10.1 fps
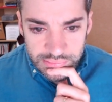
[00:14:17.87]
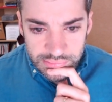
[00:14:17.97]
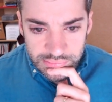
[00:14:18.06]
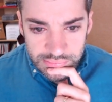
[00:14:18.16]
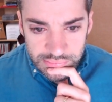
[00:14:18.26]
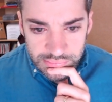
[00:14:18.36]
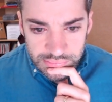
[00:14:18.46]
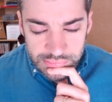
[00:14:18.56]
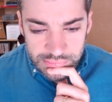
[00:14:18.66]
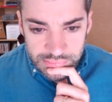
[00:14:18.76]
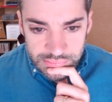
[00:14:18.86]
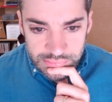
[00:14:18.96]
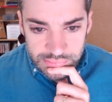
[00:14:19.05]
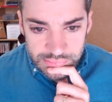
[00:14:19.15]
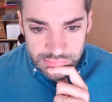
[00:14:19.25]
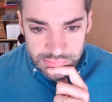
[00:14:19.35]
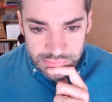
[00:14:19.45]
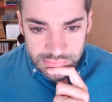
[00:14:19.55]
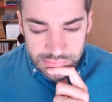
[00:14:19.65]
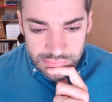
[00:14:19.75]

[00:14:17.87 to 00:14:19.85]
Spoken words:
(silence)